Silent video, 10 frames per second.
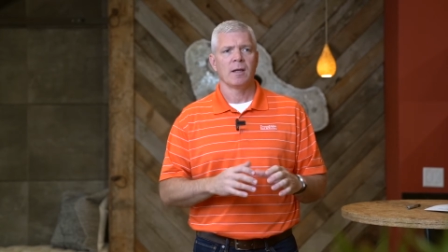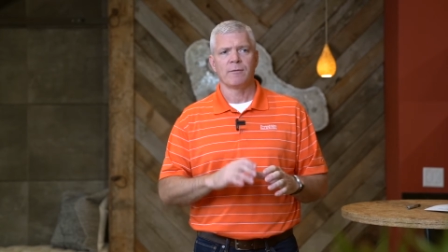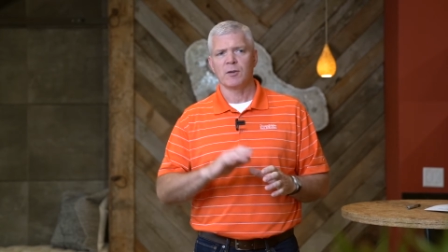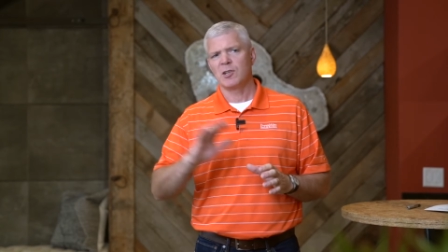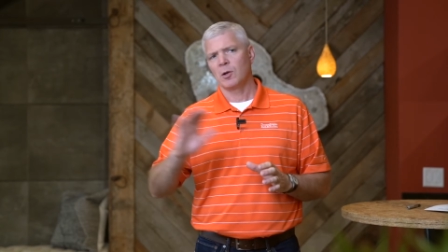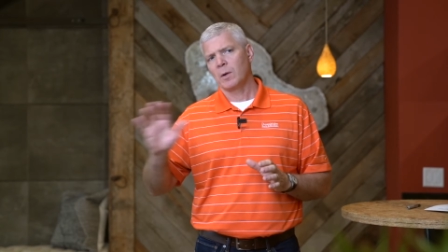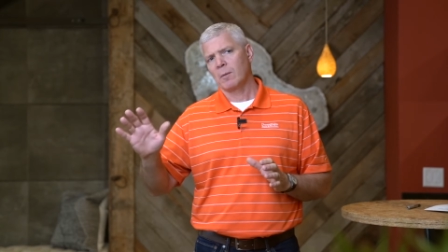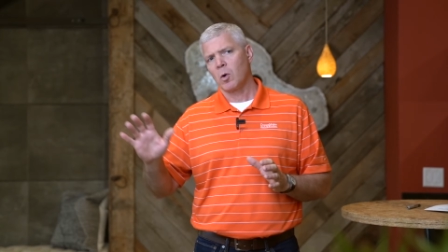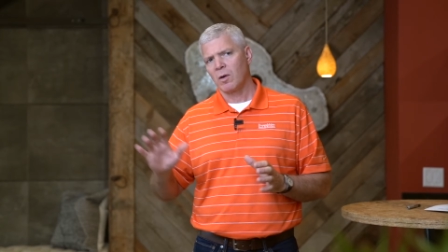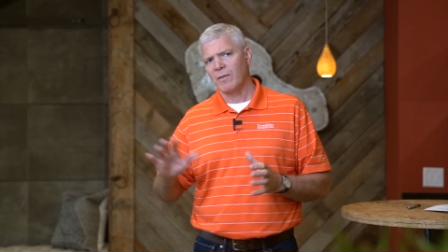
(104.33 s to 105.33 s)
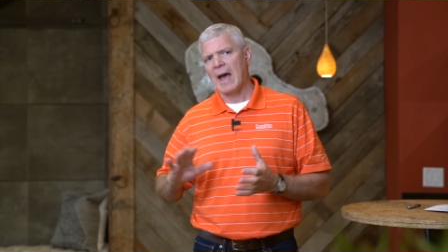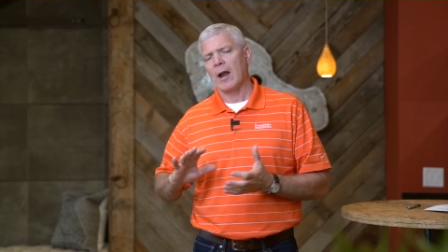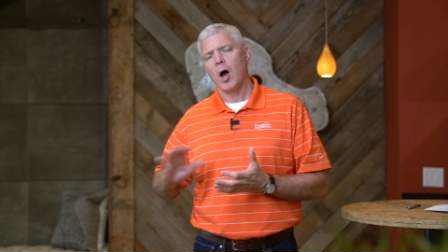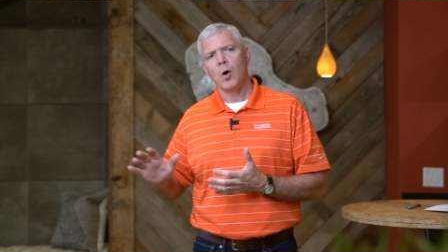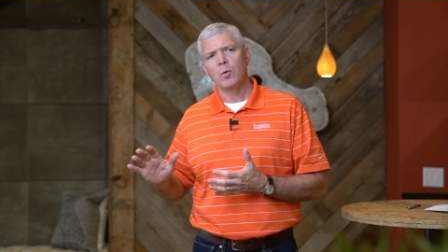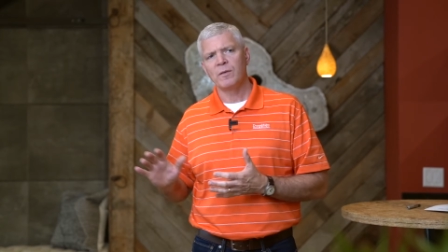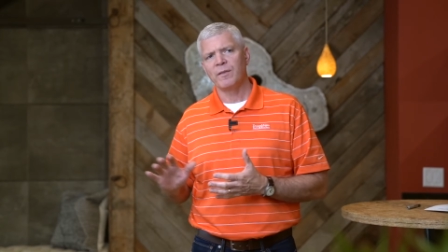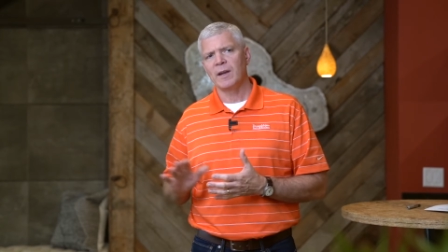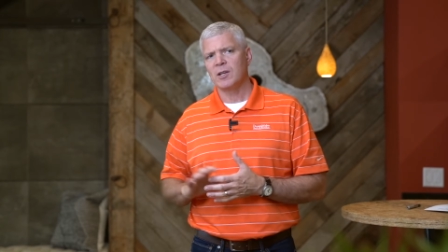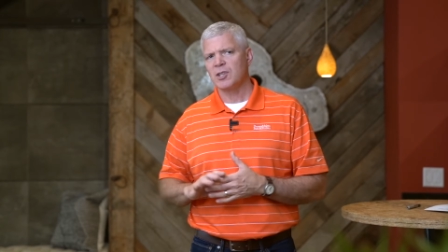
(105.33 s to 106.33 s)
If you're doing more of that hone
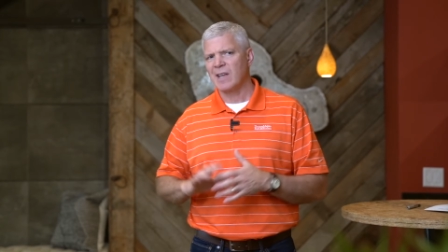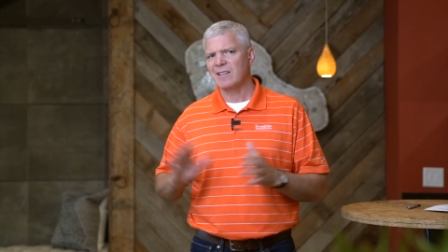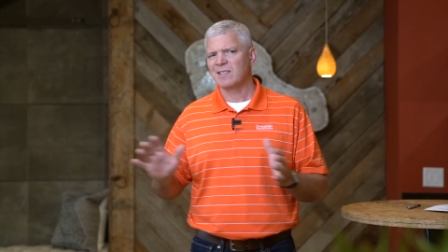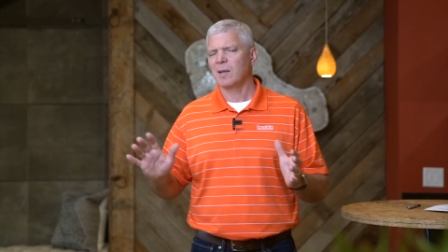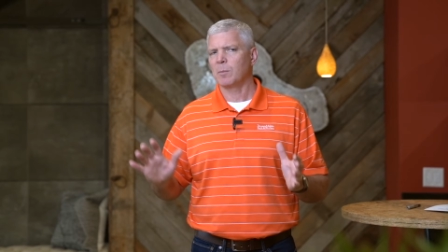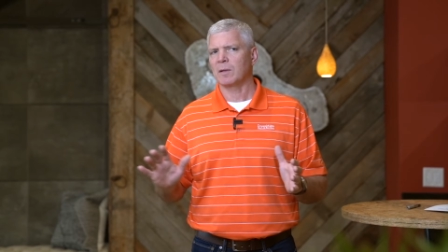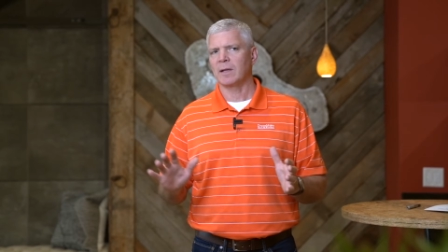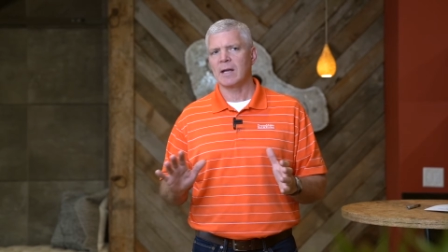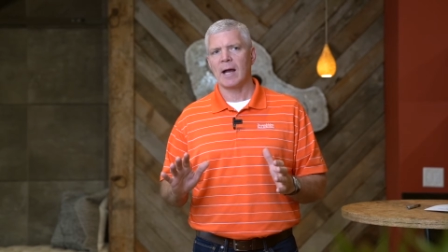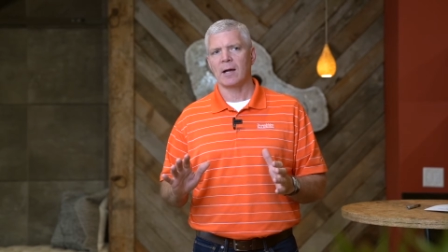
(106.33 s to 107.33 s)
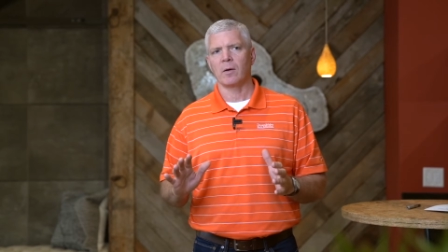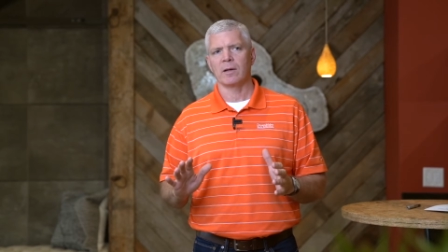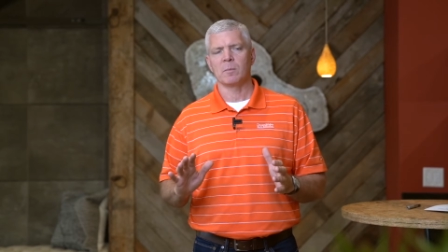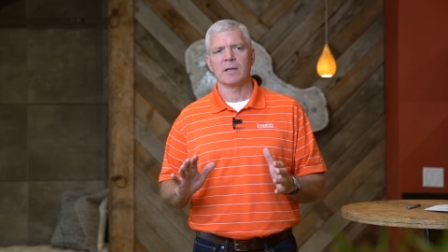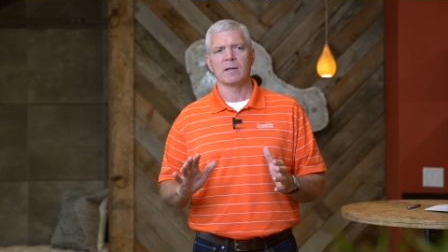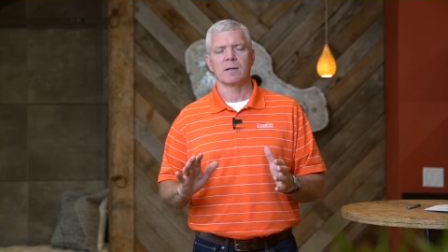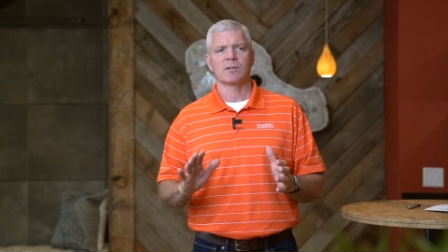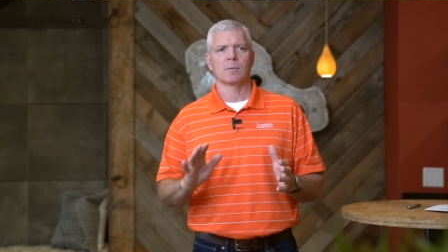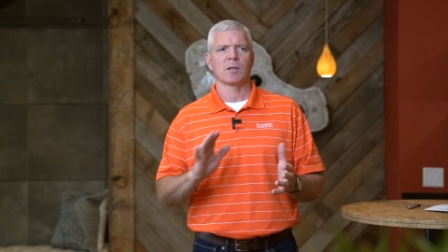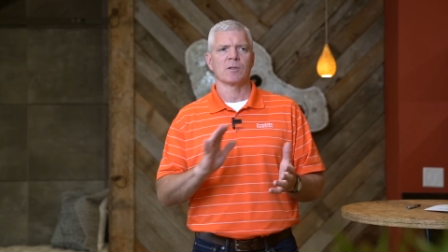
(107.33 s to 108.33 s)
finish, that's typically not going to be
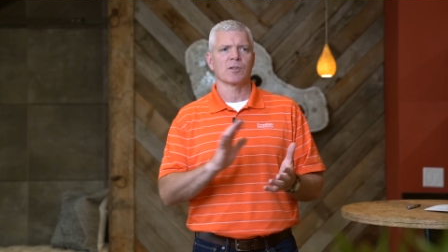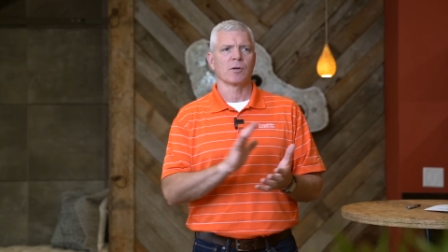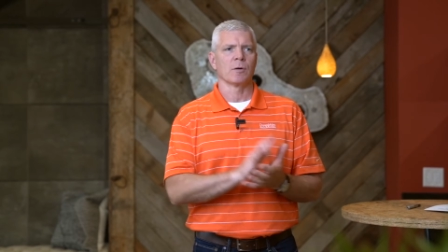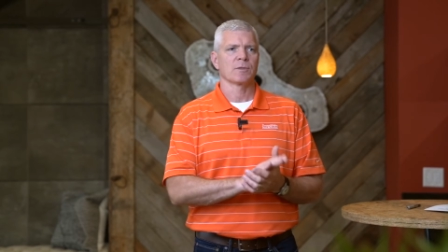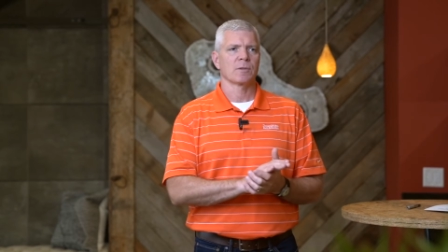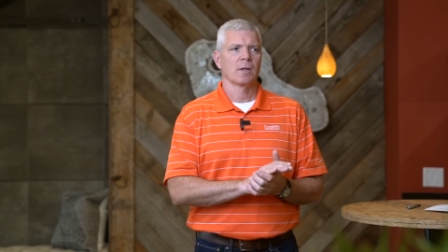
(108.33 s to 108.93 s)
some concerns.